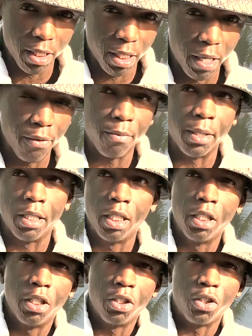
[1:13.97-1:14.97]

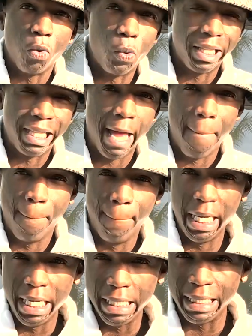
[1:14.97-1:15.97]
government. So what that
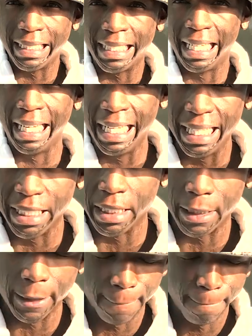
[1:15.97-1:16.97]
means
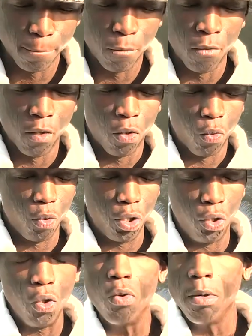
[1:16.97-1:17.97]
is when
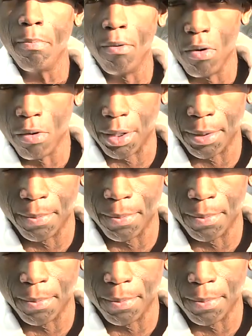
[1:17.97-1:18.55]
you were born,